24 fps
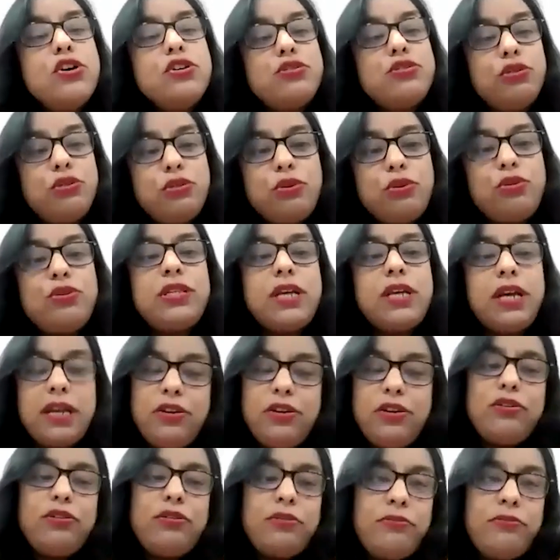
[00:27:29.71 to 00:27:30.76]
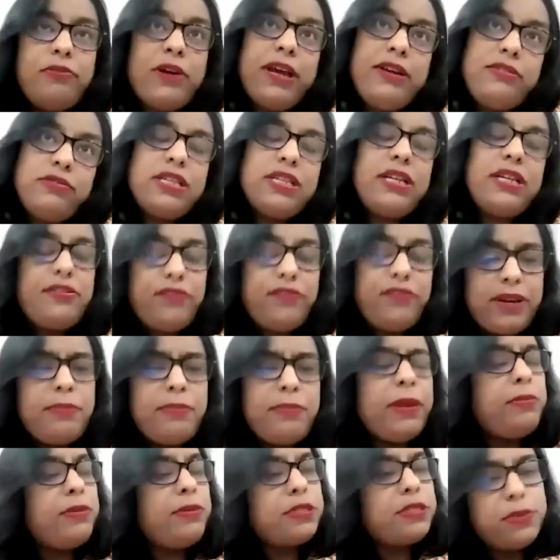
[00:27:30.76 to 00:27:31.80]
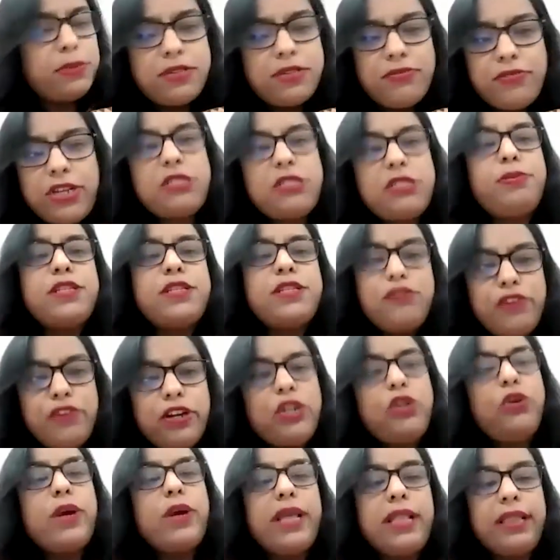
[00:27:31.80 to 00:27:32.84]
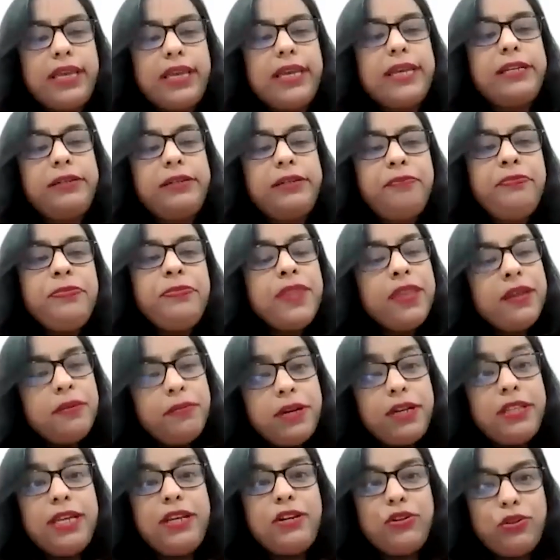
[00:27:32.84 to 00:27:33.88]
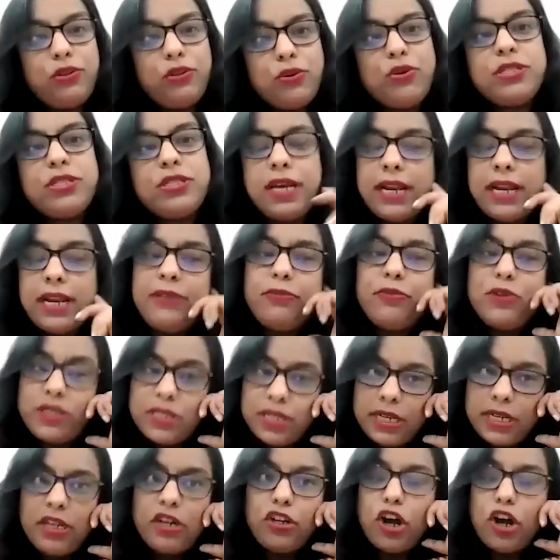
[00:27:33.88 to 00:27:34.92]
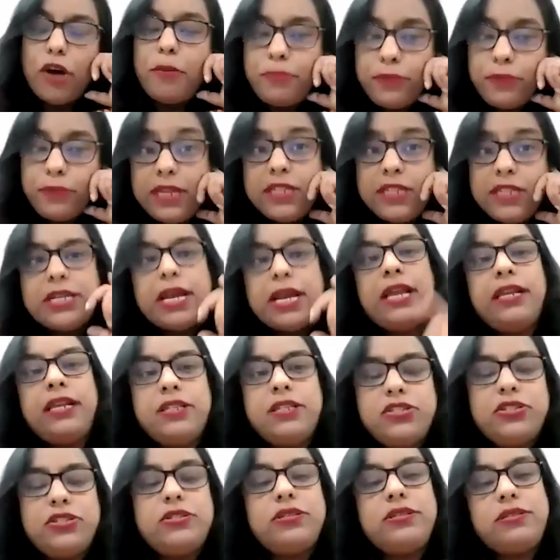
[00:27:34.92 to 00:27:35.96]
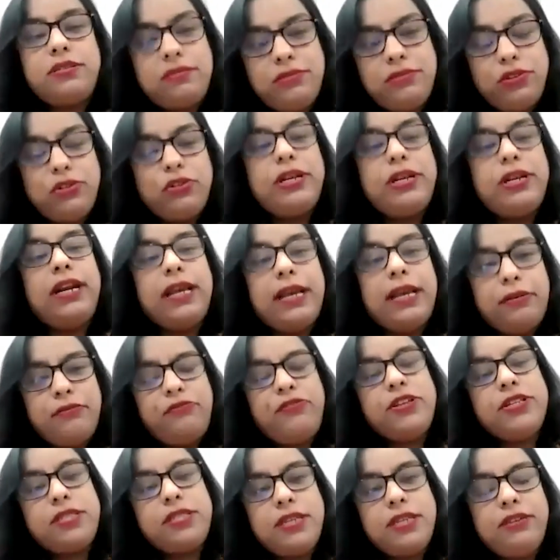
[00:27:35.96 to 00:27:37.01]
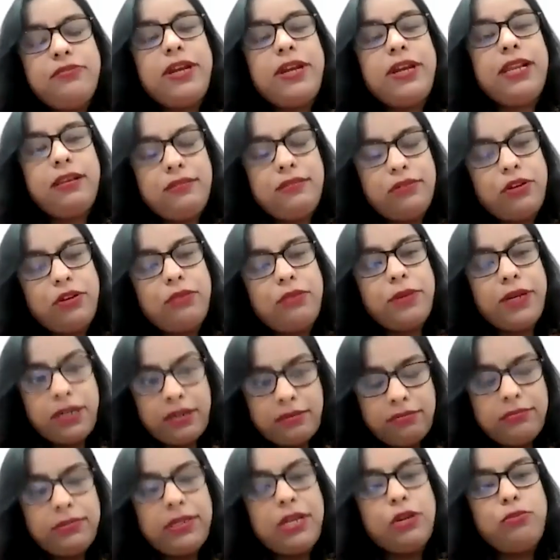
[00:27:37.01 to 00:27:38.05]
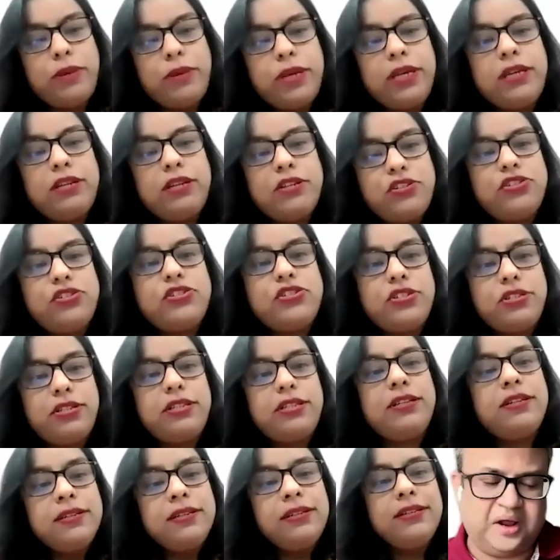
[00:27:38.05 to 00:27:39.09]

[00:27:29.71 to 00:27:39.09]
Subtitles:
So those are, you know, I would say they're very specific to healthcare, but, you know, those are, I would say, the top 3 challenges, you know, that I'm facing on my cloud migration journey.